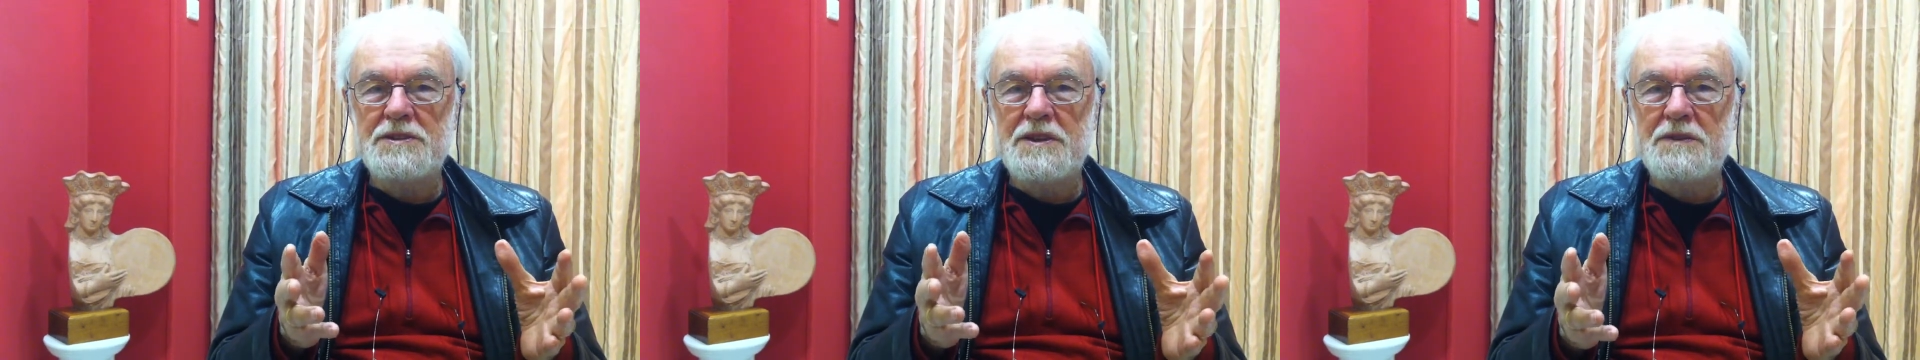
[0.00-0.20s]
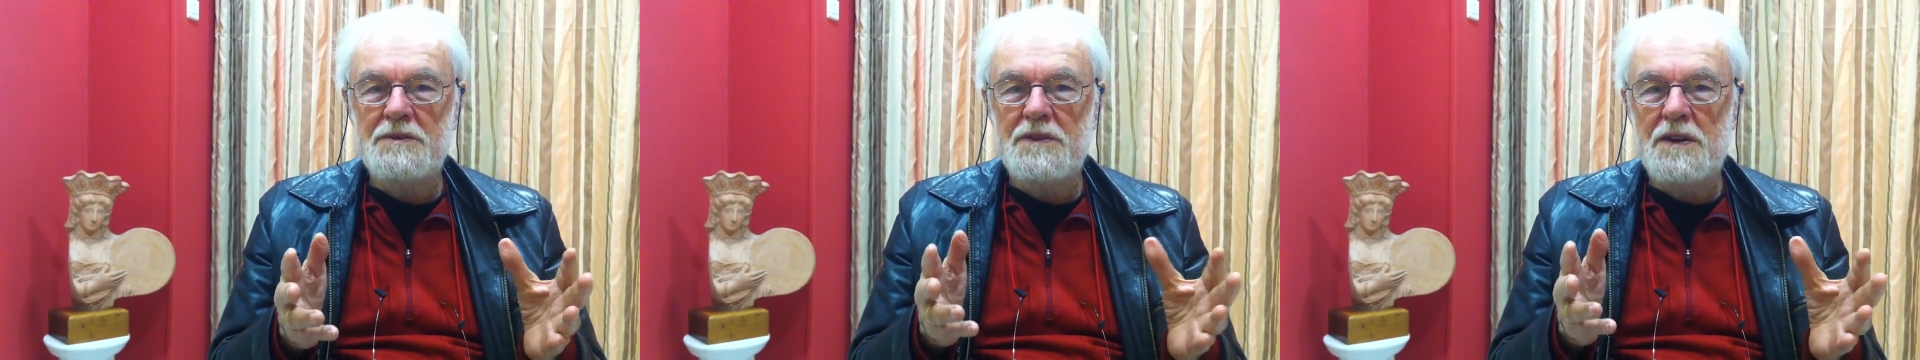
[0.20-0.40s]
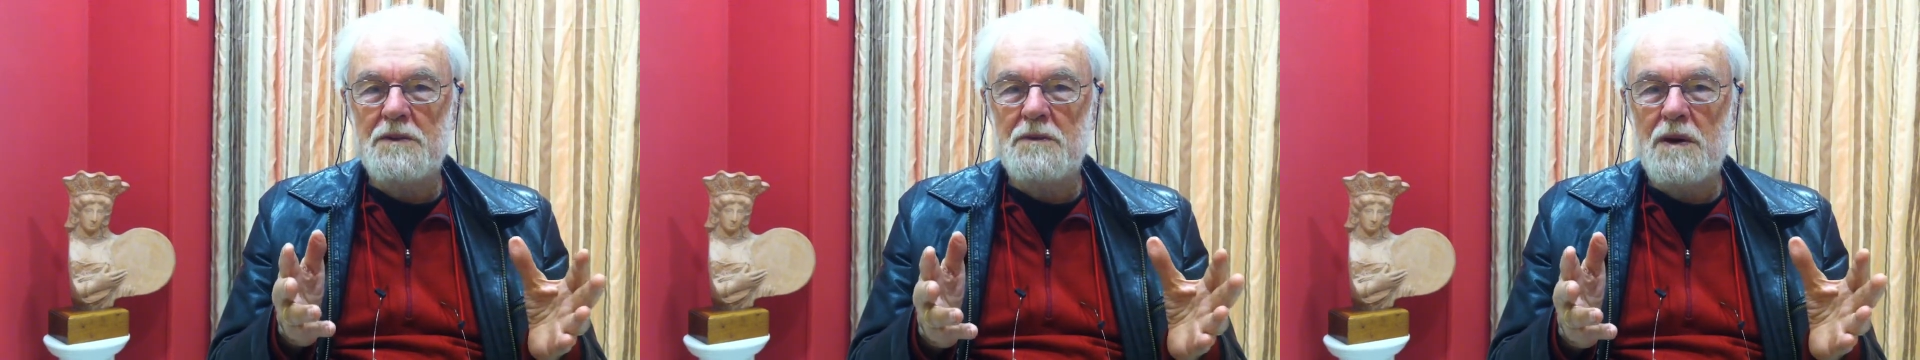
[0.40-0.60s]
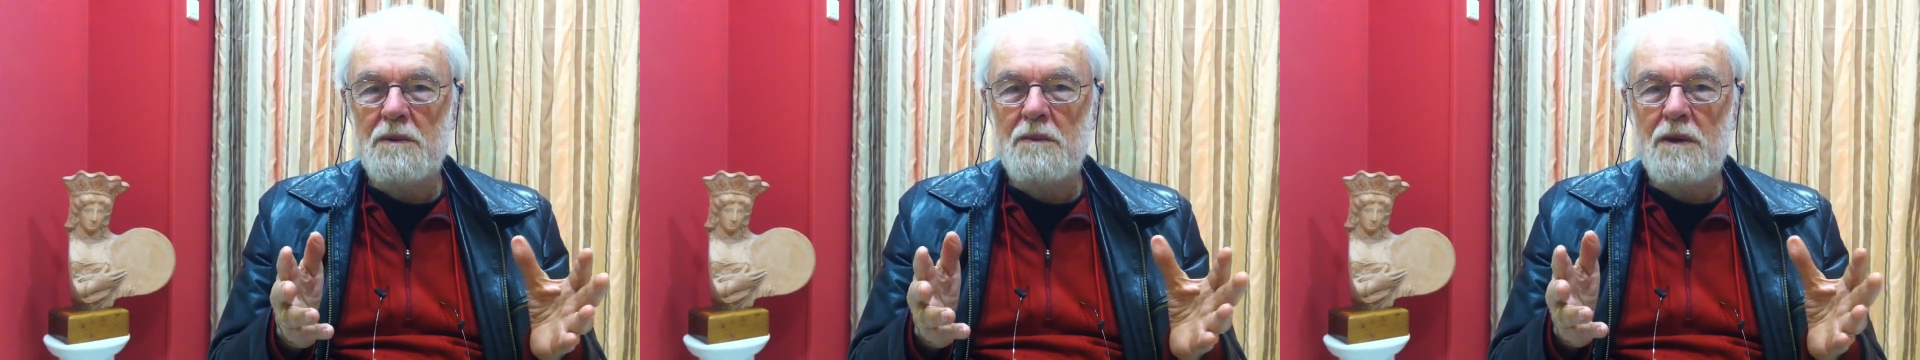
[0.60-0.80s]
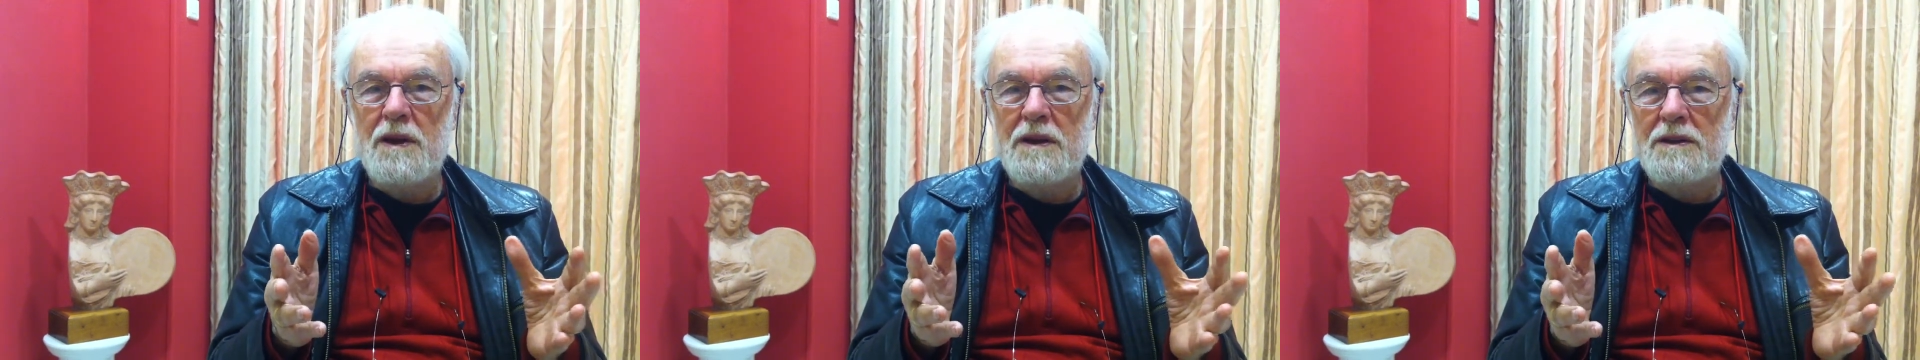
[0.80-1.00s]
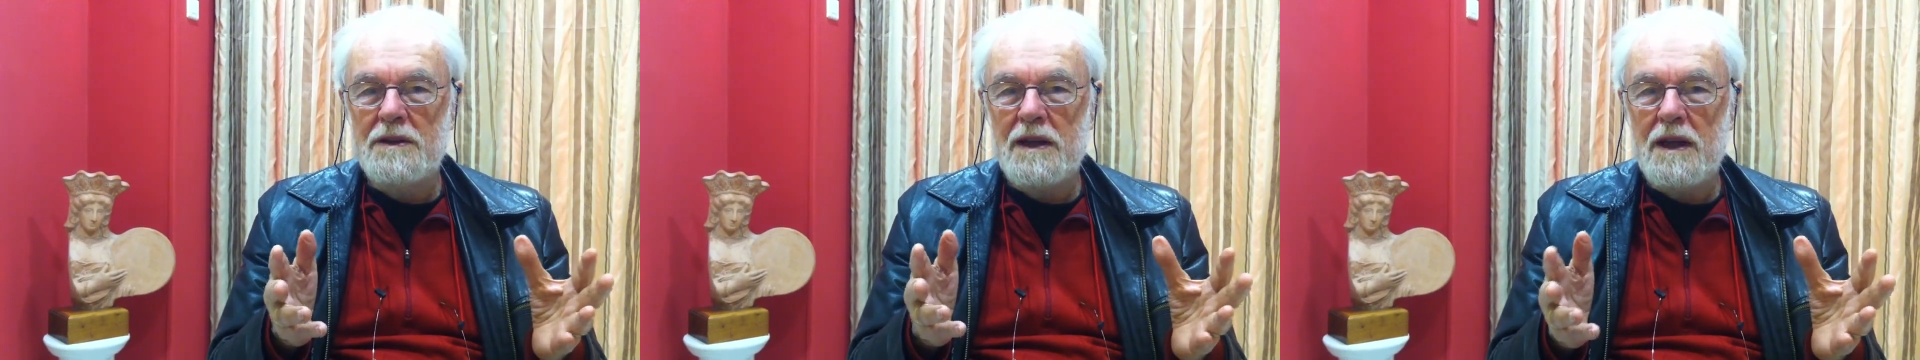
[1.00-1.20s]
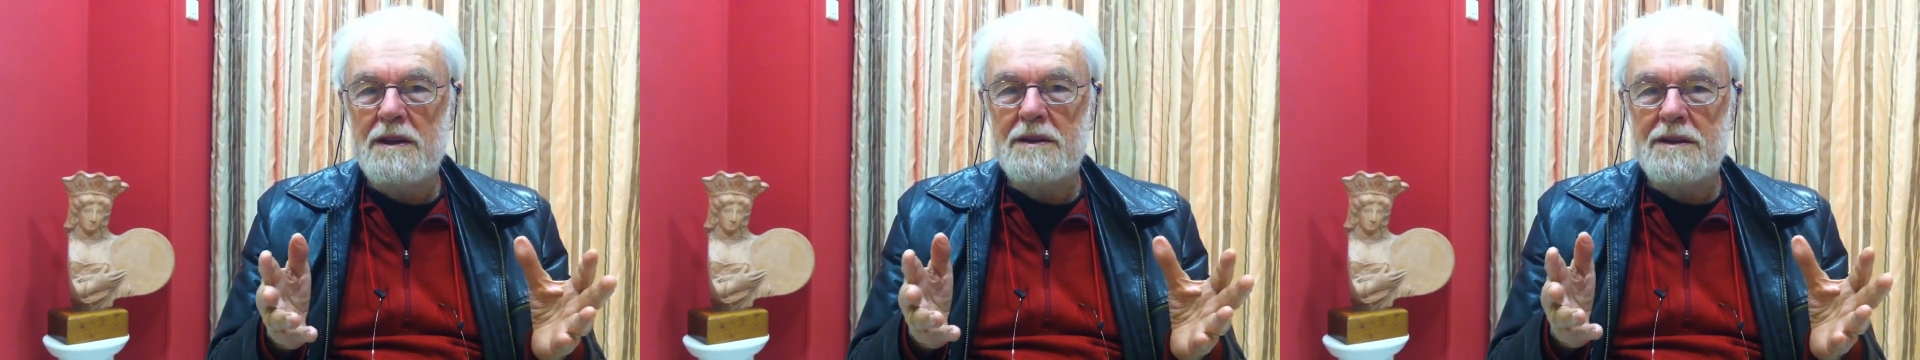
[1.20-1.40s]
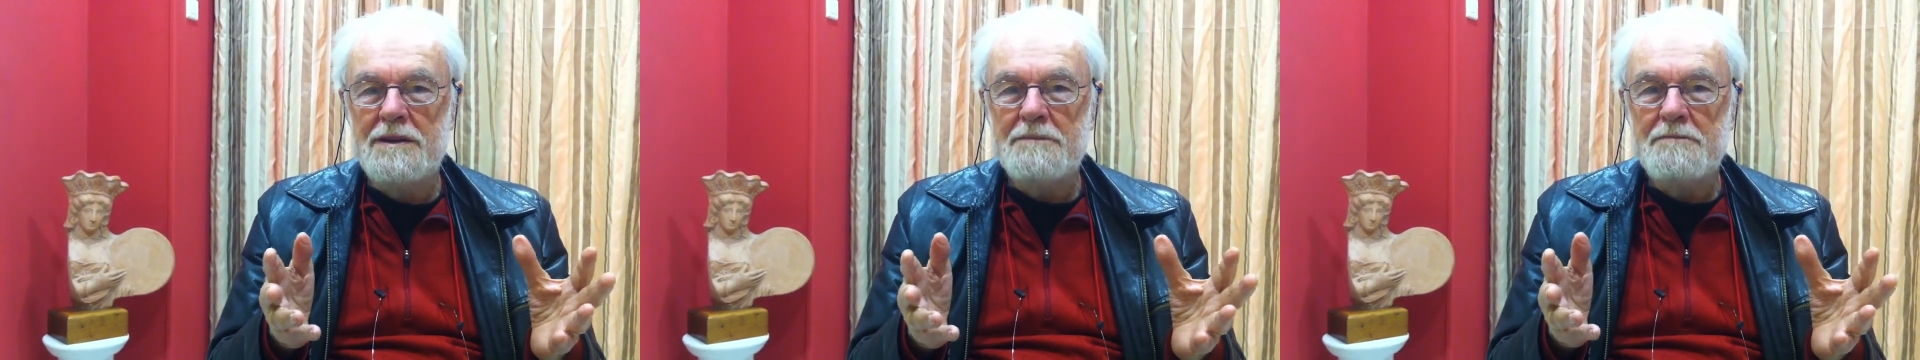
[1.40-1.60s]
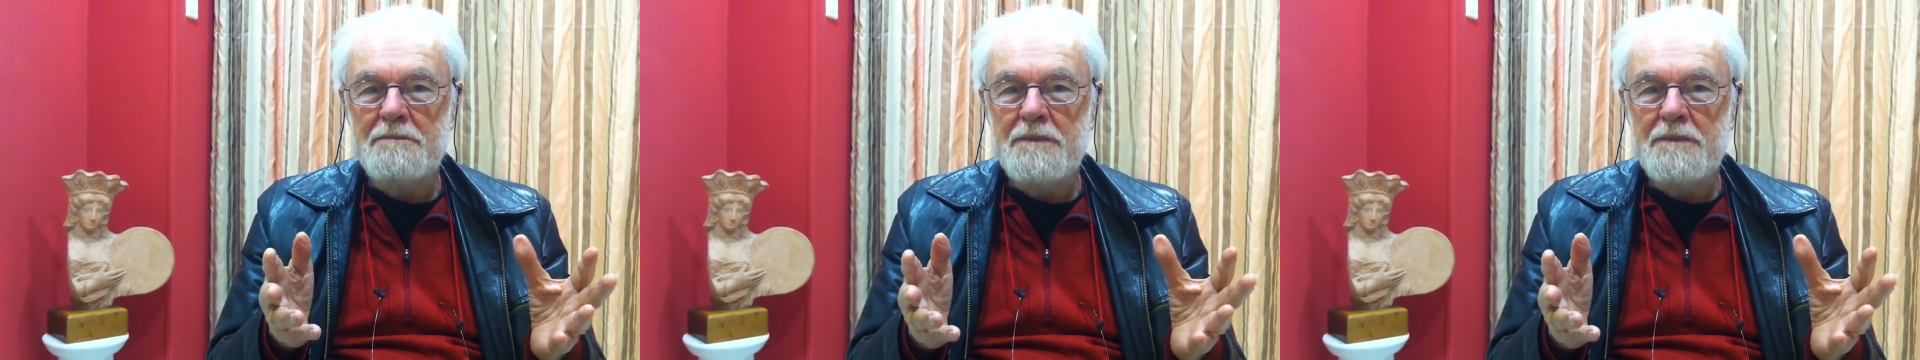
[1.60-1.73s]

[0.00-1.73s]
to vote one way or the other.